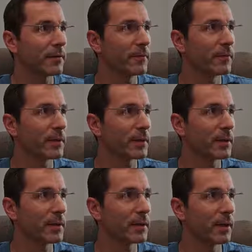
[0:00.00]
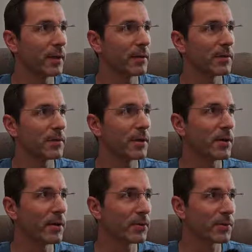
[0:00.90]

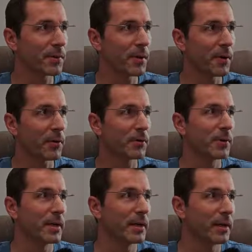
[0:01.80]
1400.